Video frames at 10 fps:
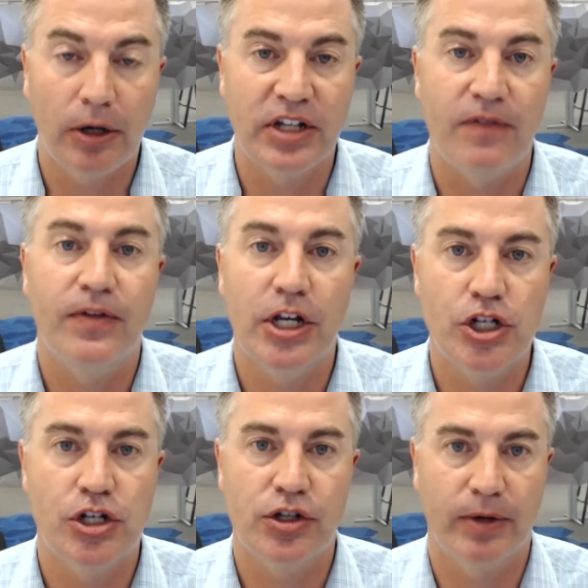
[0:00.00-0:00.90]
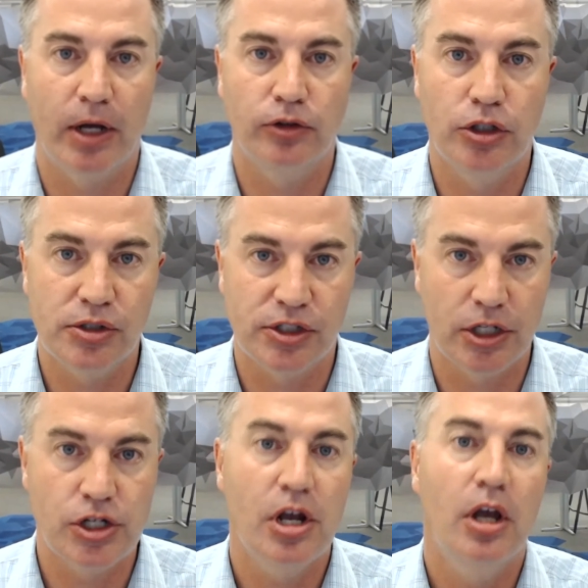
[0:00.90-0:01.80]
definitions around
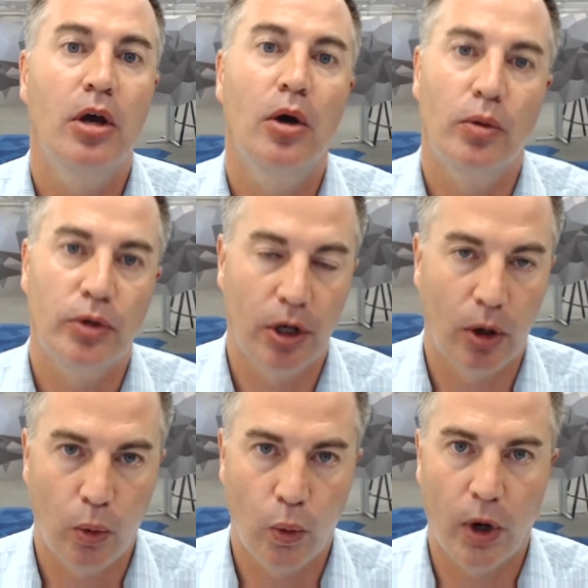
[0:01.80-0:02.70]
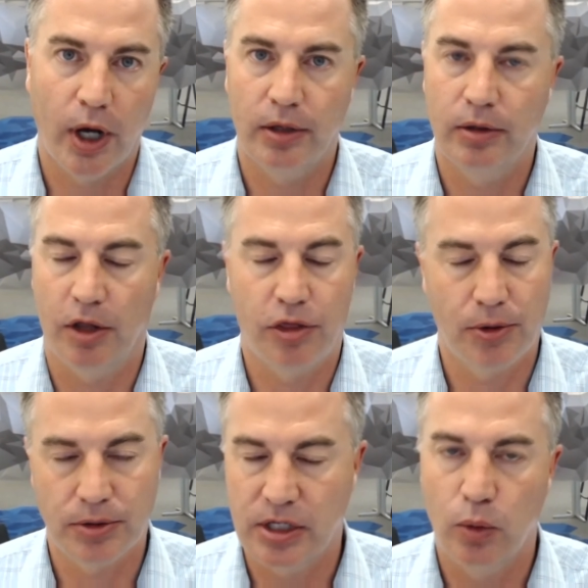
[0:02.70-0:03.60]
usage. You know, one uh,
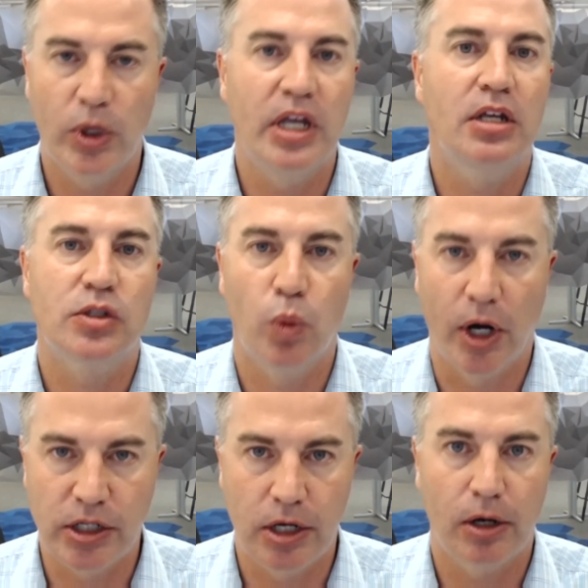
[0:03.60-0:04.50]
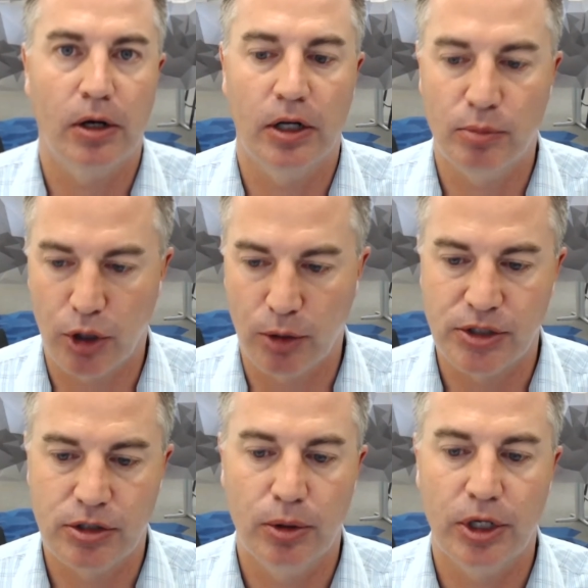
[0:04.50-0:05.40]
13 weeks, one year in
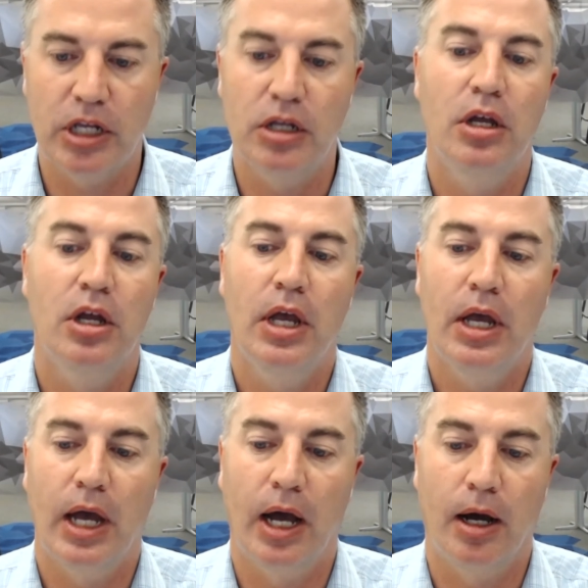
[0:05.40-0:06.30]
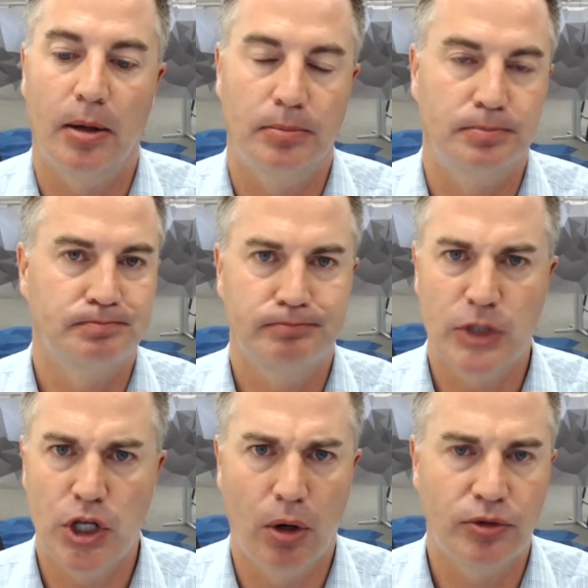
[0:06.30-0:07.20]
perpetuity. Um,
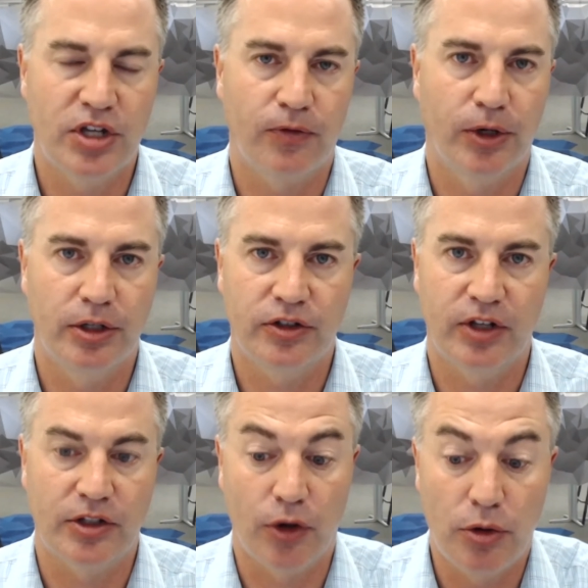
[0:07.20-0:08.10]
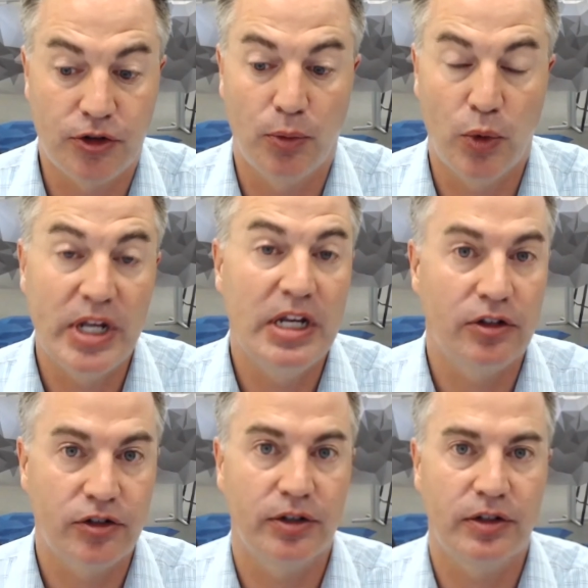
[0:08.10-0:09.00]
you know, different. So, so we
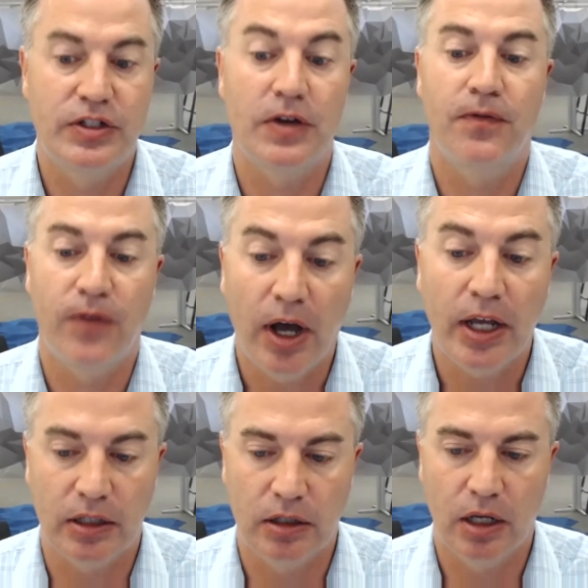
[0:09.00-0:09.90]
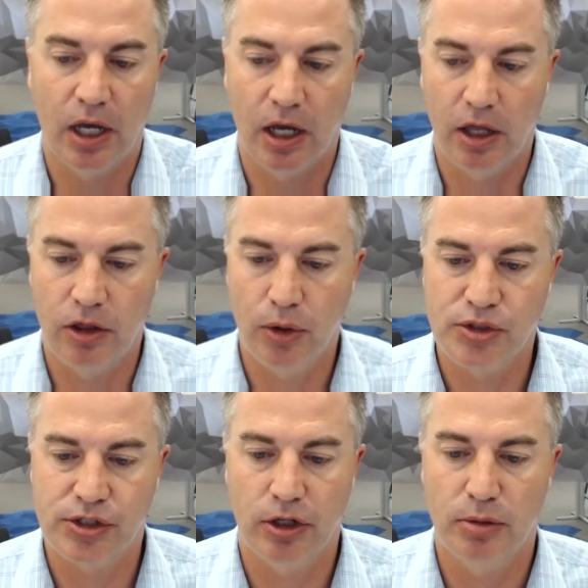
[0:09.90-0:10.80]
needed to define uh,
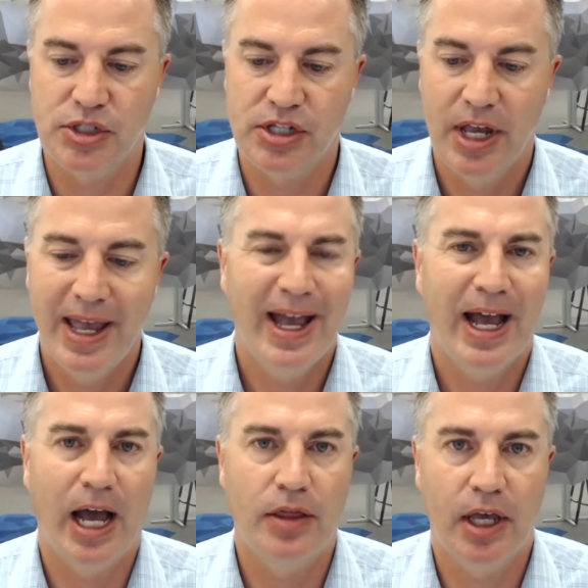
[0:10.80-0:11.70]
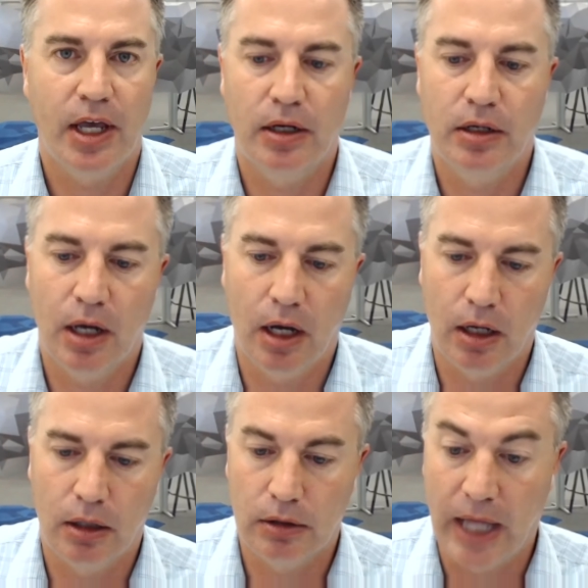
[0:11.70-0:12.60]
those terms and then
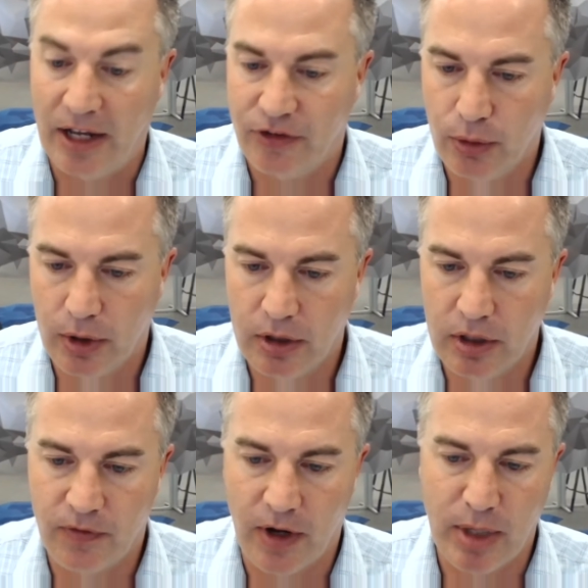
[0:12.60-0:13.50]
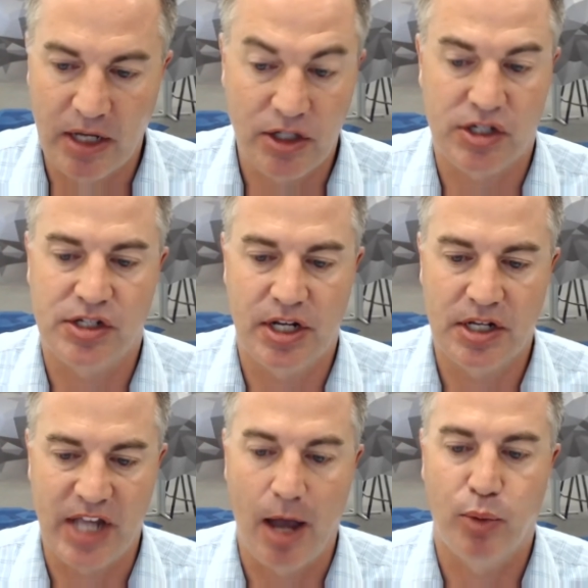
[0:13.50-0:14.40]
uh, last one, if I may, just as an
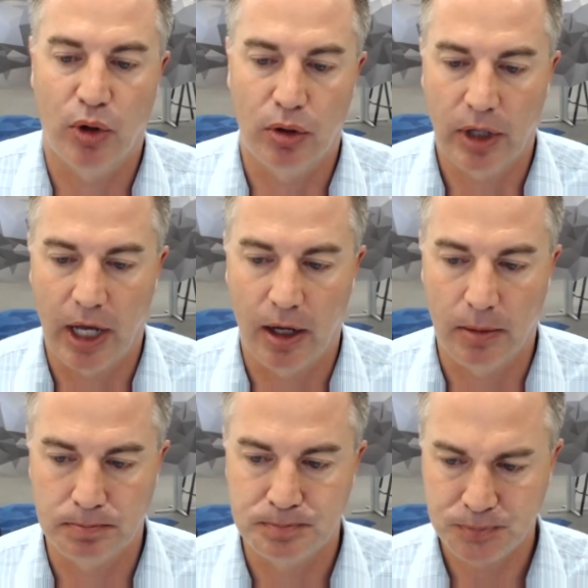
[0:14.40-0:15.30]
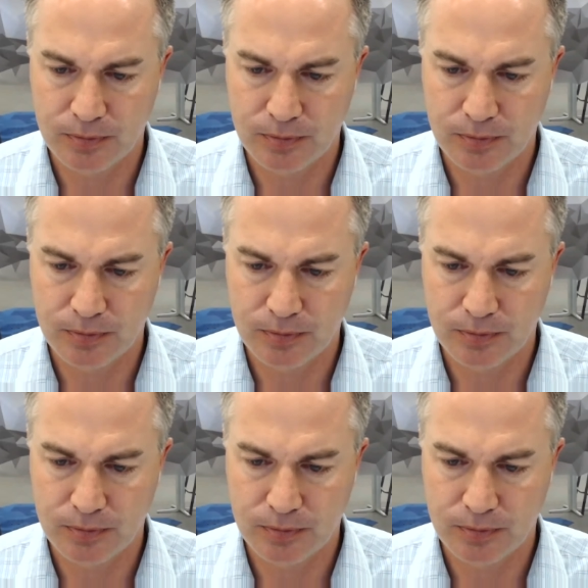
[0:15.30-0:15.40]
example, um,